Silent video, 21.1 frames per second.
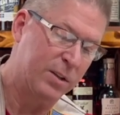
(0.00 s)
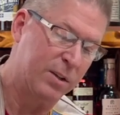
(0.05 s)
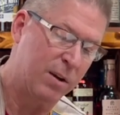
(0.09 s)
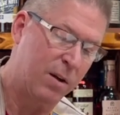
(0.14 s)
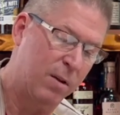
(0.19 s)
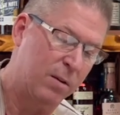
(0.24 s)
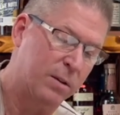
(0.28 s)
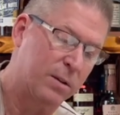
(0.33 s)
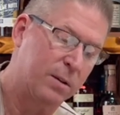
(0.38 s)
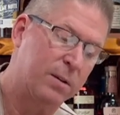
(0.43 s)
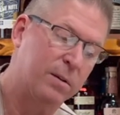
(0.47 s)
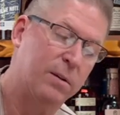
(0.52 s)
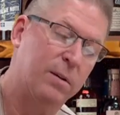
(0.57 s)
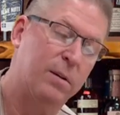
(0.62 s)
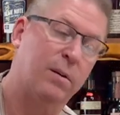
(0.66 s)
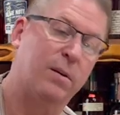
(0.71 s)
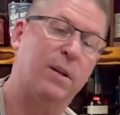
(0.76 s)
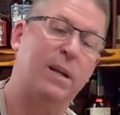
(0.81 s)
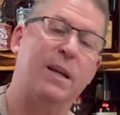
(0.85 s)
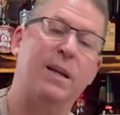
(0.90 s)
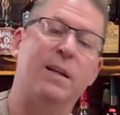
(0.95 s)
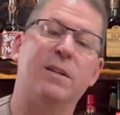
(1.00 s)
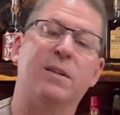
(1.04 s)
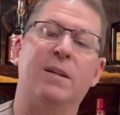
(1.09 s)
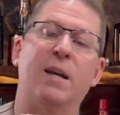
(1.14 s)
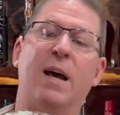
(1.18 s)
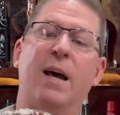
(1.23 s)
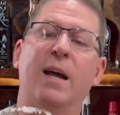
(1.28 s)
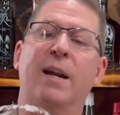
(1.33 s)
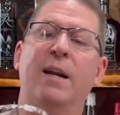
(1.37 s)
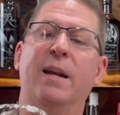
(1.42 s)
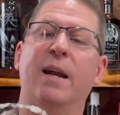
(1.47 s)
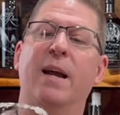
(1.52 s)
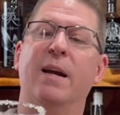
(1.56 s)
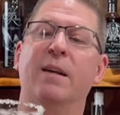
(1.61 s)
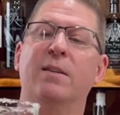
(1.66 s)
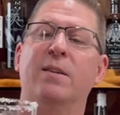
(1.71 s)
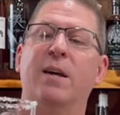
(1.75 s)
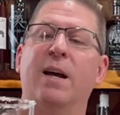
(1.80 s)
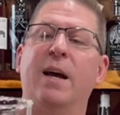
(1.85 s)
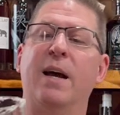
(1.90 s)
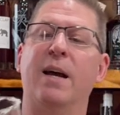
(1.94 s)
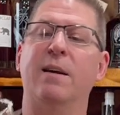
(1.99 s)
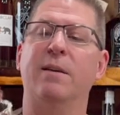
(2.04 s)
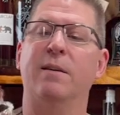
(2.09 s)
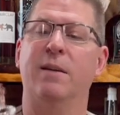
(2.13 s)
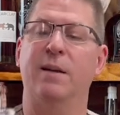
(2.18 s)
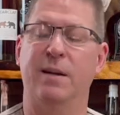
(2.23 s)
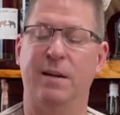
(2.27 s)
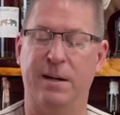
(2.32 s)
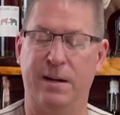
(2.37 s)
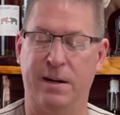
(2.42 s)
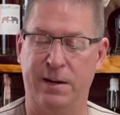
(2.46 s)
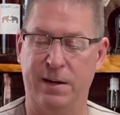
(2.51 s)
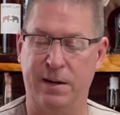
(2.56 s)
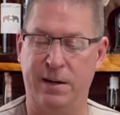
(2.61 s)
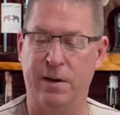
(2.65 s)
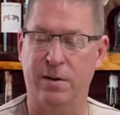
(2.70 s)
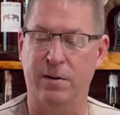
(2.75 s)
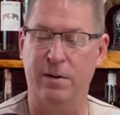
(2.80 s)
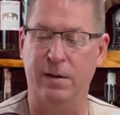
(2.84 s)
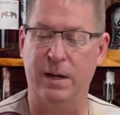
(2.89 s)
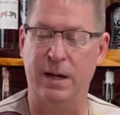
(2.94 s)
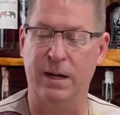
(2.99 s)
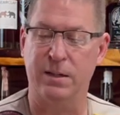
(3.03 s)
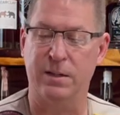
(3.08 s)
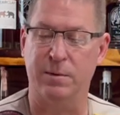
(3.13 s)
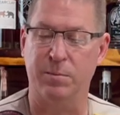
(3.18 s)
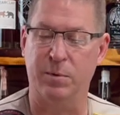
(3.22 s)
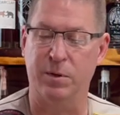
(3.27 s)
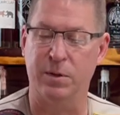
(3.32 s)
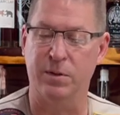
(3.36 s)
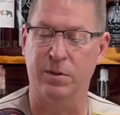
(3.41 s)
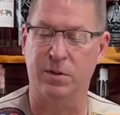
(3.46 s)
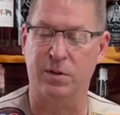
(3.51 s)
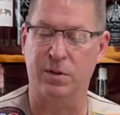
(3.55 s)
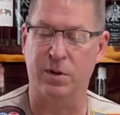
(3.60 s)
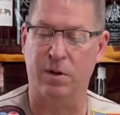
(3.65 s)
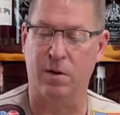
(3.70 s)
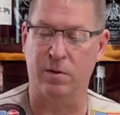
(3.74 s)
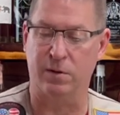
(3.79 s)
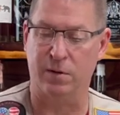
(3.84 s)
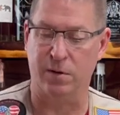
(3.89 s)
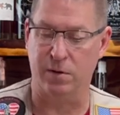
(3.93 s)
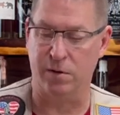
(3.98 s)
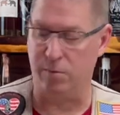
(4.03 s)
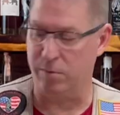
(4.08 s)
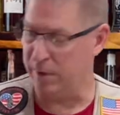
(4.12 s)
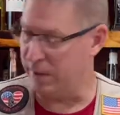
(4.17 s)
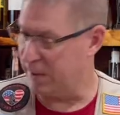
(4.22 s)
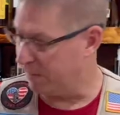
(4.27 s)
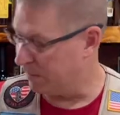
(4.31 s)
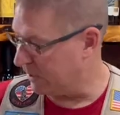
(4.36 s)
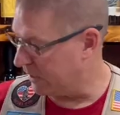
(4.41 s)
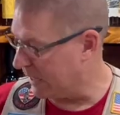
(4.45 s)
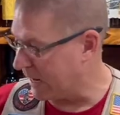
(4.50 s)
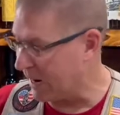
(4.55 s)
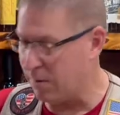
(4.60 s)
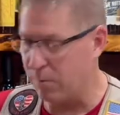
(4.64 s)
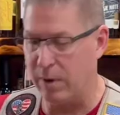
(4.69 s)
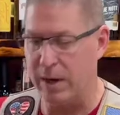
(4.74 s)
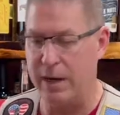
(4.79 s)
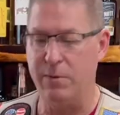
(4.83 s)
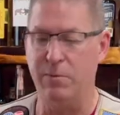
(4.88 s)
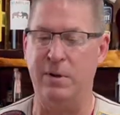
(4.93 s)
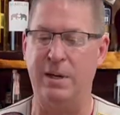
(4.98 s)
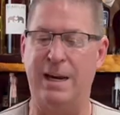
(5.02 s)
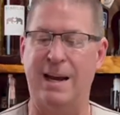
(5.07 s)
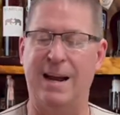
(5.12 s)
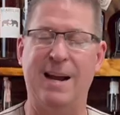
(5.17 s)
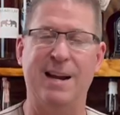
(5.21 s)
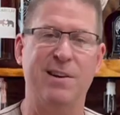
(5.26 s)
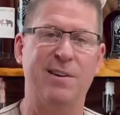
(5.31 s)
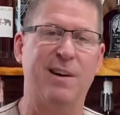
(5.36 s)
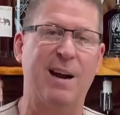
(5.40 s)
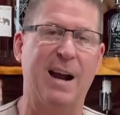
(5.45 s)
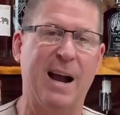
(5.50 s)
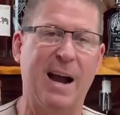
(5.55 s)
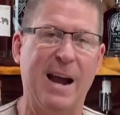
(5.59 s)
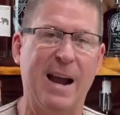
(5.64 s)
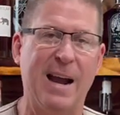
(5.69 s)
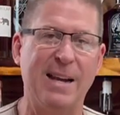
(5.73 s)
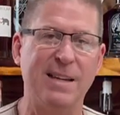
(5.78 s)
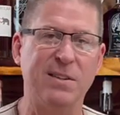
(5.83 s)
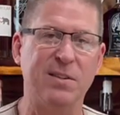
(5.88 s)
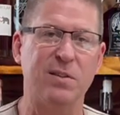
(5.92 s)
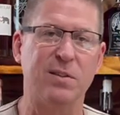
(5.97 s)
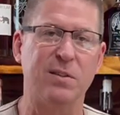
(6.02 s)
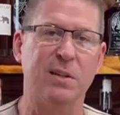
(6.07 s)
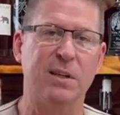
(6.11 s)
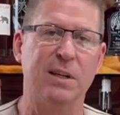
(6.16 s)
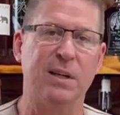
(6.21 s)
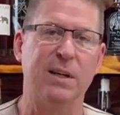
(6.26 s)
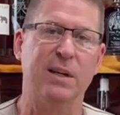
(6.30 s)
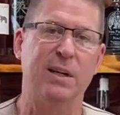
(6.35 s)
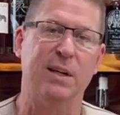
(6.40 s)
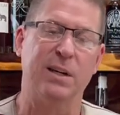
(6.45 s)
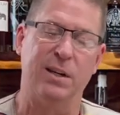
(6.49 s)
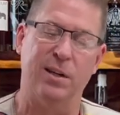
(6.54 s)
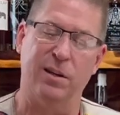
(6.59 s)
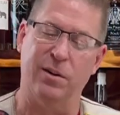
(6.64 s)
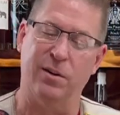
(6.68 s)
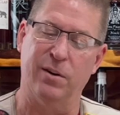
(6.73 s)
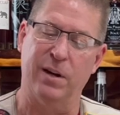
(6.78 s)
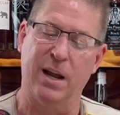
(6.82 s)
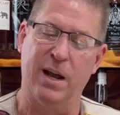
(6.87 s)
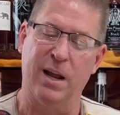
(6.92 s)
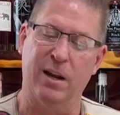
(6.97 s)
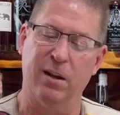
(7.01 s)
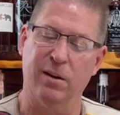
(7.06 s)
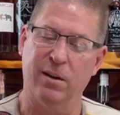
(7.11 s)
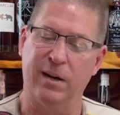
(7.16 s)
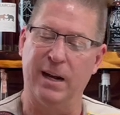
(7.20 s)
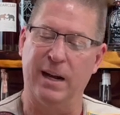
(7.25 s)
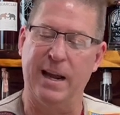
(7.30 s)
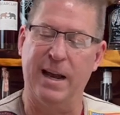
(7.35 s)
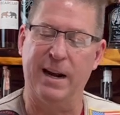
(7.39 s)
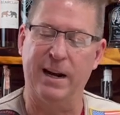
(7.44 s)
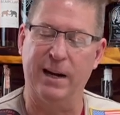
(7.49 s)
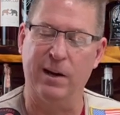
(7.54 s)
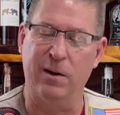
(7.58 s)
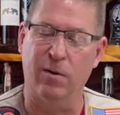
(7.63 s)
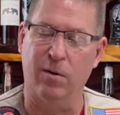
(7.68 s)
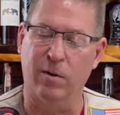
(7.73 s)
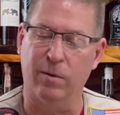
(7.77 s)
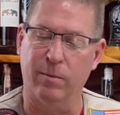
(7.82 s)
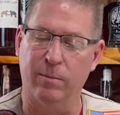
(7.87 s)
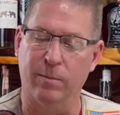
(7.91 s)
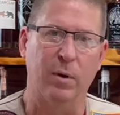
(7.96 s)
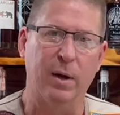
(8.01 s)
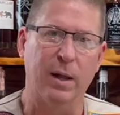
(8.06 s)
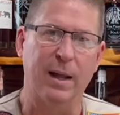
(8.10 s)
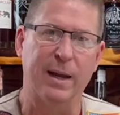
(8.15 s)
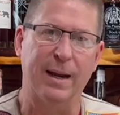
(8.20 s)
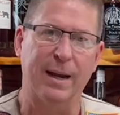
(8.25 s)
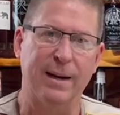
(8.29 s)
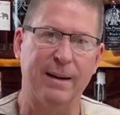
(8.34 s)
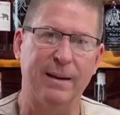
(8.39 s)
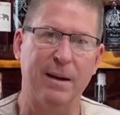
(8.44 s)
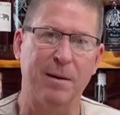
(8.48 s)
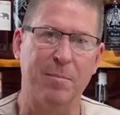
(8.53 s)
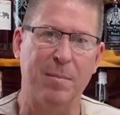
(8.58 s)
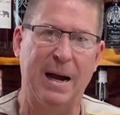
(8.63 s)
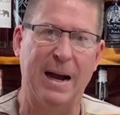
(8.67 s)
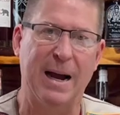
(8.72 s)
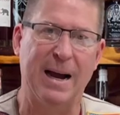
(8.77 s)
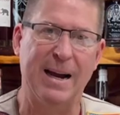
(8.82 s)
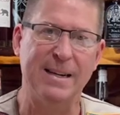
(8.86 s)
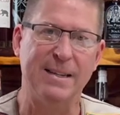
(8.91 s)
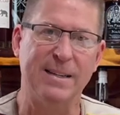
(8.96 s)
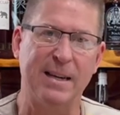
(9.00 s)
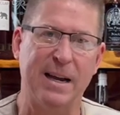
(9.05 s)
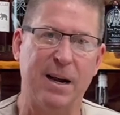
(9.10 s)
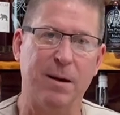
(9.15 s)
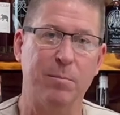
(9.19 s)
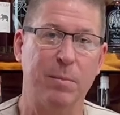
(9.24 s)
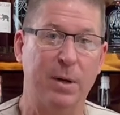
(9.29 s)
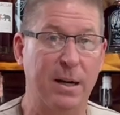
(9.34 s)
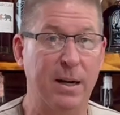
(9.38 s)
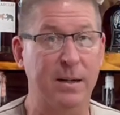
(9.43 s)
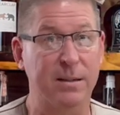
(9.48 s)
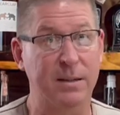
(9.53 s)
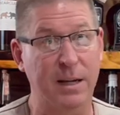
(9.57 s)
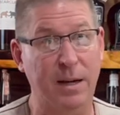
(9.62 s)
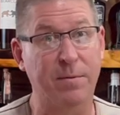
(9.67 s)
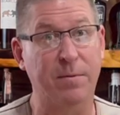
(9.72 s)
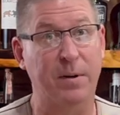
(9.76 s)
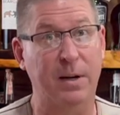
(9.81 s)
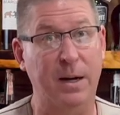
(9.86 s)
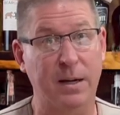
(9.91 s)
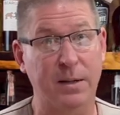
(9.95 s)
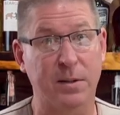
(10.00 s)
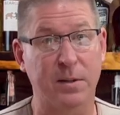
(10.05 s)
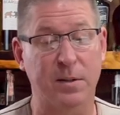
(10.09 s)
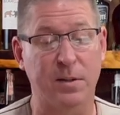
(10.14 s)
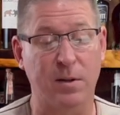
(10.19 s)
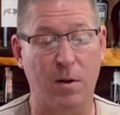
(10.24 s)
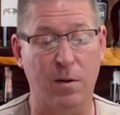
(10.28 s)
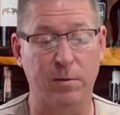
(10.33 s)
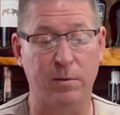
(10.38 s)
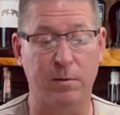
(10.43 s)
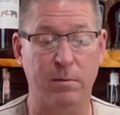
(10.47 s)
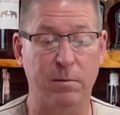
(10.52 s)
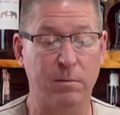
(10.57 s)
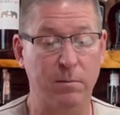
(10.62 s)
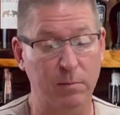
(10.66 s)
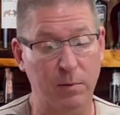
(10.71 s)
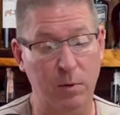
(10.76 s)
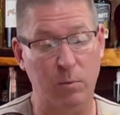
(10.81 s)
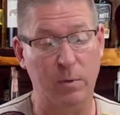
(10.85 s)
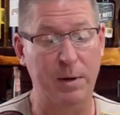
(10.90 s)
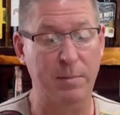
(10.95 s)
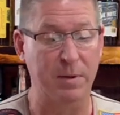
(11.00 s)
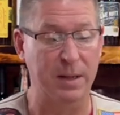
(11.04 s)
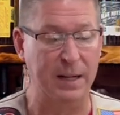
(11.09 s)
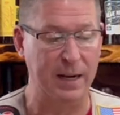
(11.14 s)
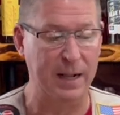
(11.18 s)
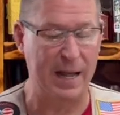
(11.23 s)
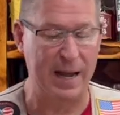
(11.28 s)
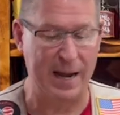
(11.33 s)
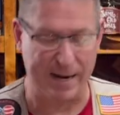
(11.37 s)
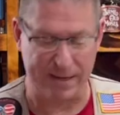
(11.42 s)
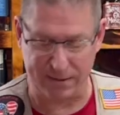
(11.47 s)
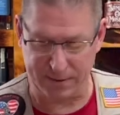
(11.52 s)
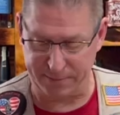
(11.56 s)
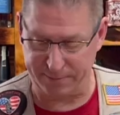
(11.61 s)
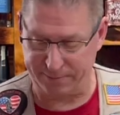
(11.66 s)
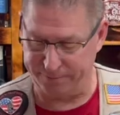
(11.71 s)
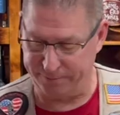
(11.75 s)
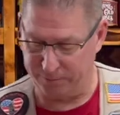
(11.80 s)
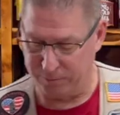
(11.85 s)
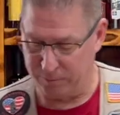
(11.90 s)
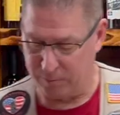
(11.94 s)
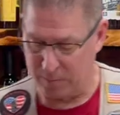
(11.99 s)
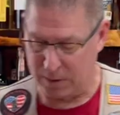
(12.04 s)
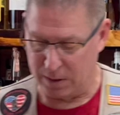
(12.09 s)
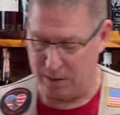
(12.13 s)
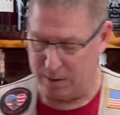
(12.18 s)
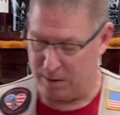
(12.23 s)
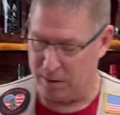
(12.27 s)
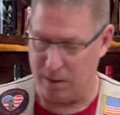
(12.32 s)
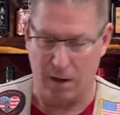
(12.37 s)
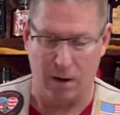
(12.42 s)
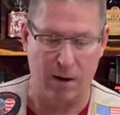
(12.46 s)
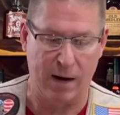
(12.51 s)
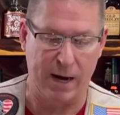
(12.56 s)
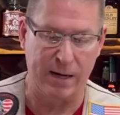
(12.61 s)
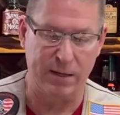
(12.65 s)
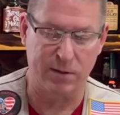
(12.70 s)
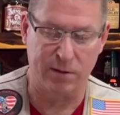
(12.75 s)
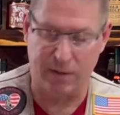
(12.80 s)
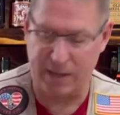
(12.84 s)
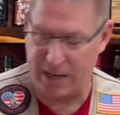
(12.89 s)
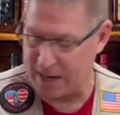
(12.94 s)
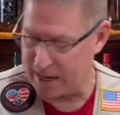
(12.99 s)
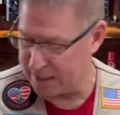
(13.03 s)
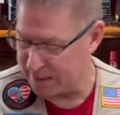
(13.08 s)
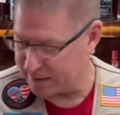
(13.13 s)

salt on the inside and the outside, and there you go, you got some good salt on the rim. And that way when you add your ice, you're not looking at it going, well, I got to dump my ice out because I forgot to salt the rim of the glass. All right, so now